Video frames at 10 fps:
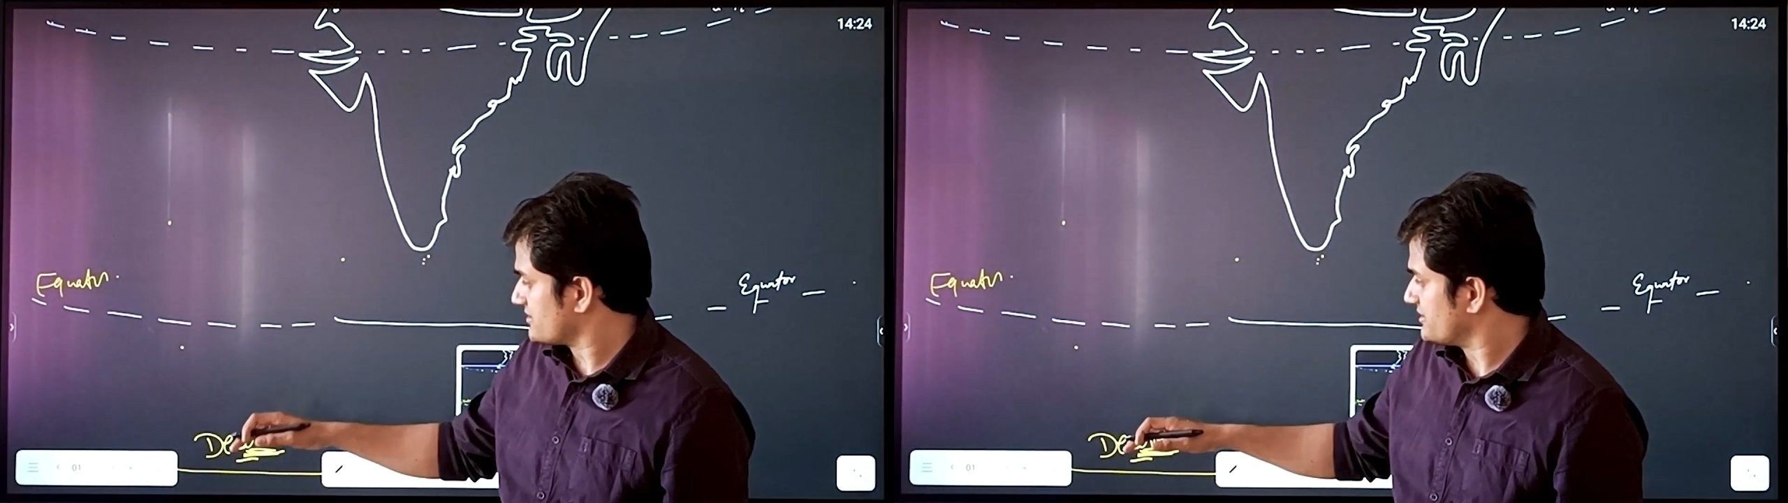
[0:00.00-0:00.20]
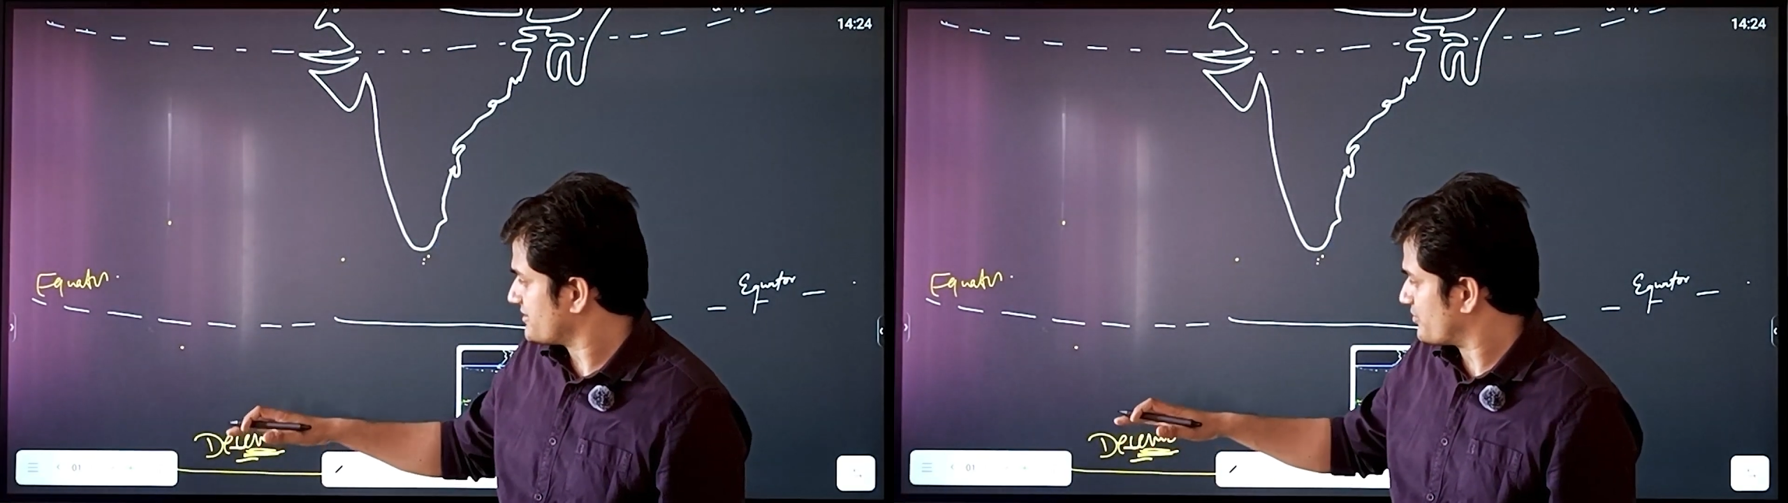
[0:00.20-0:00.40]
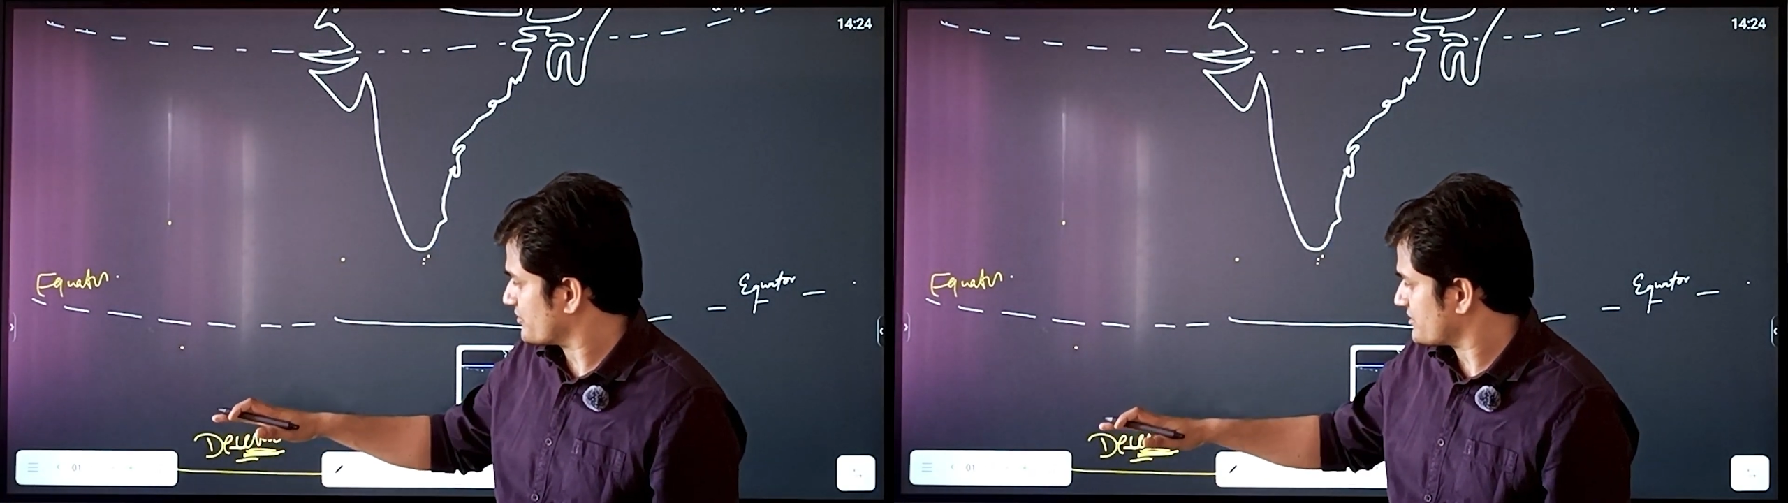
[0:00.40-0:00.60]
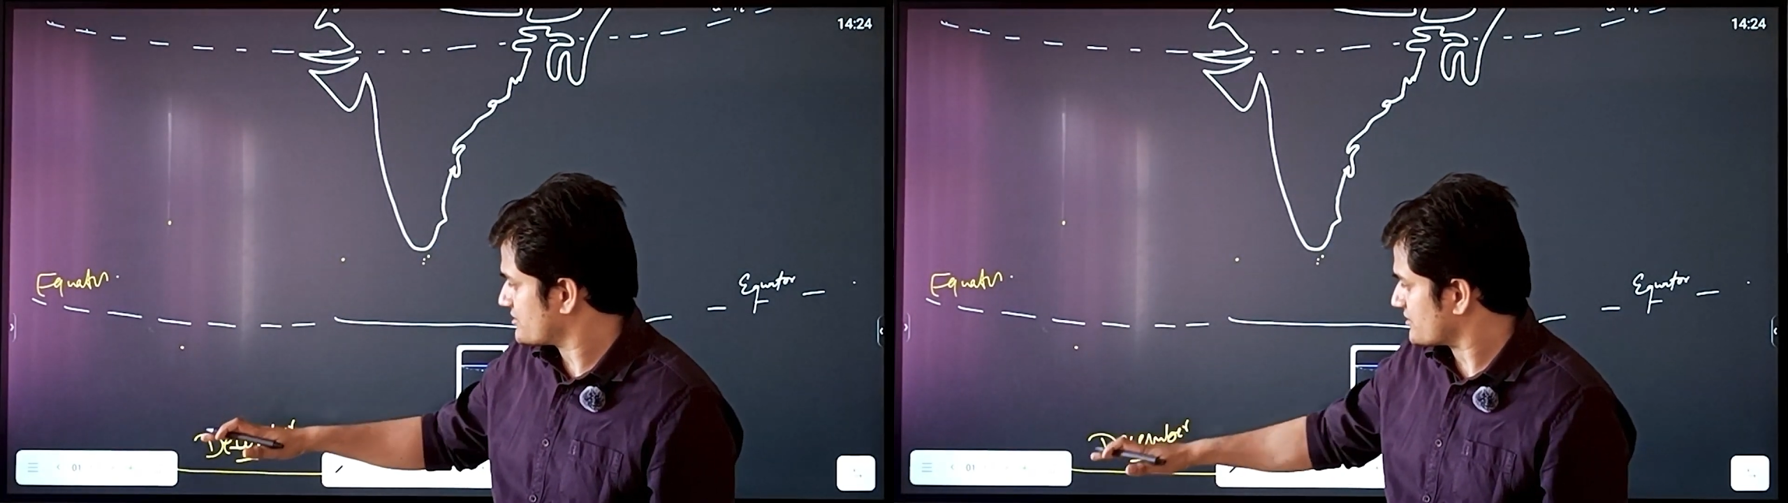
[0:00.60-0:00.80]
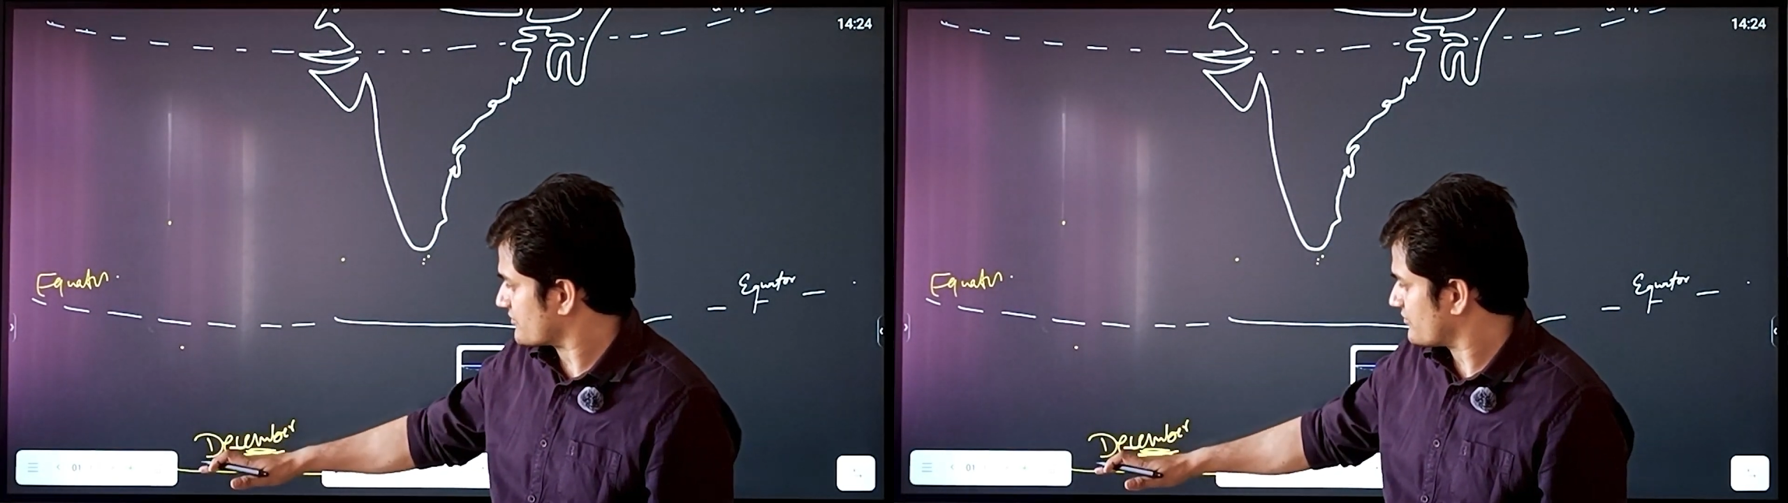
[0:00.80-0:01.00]
its
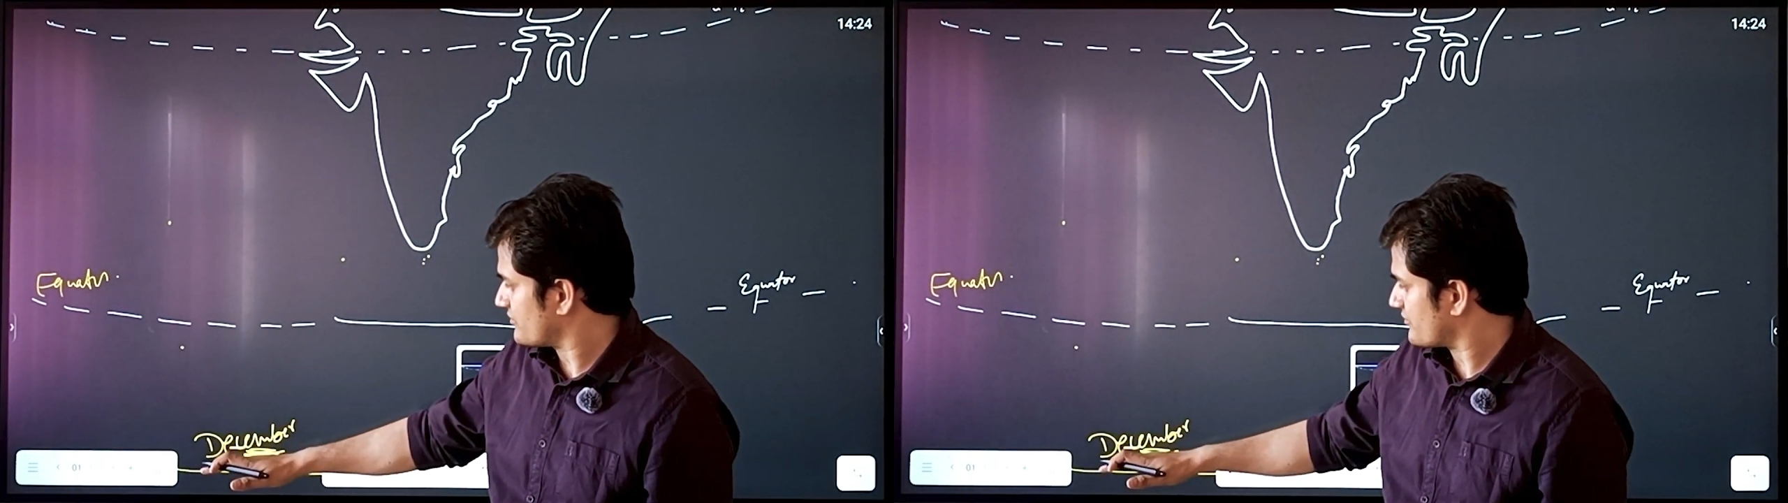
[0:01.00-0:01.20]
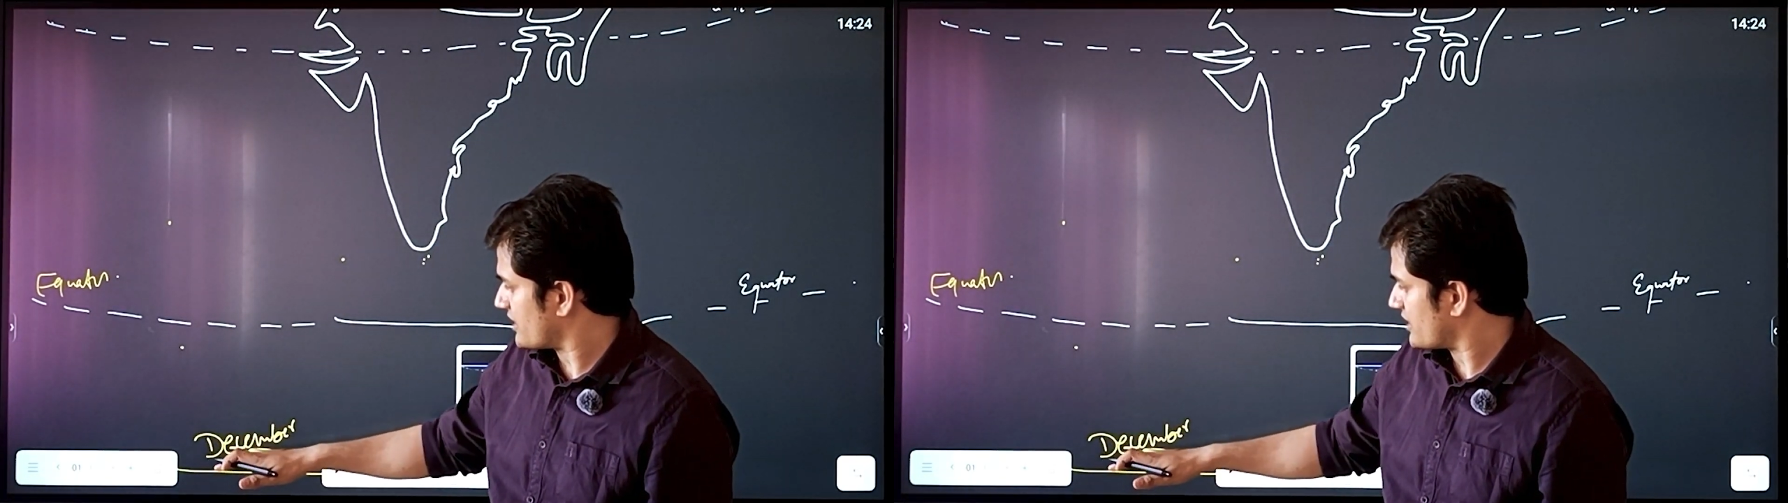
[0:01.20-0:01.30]
position,